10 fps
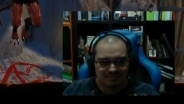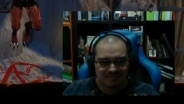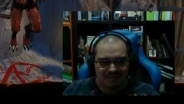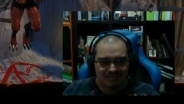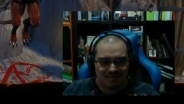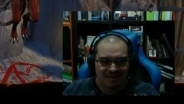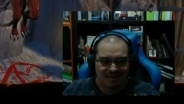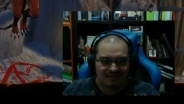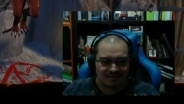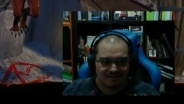I mean
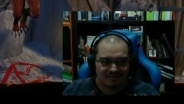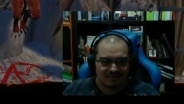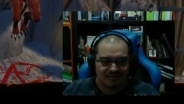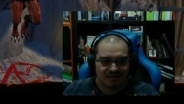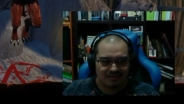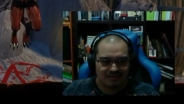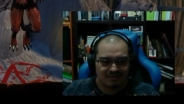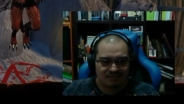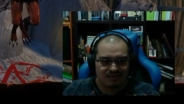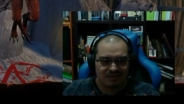yeah it's great it's
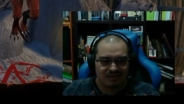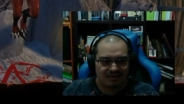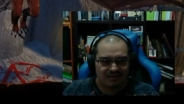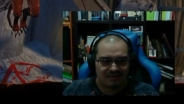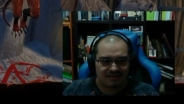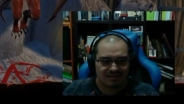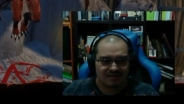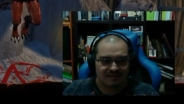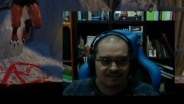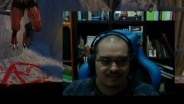free I
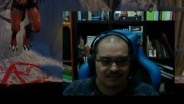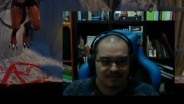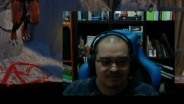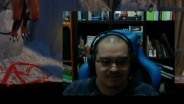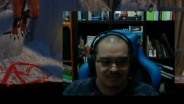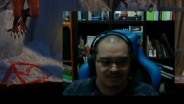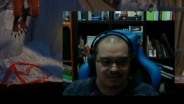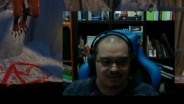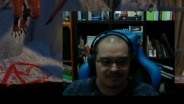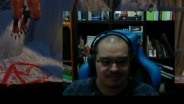guess so
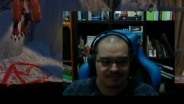um,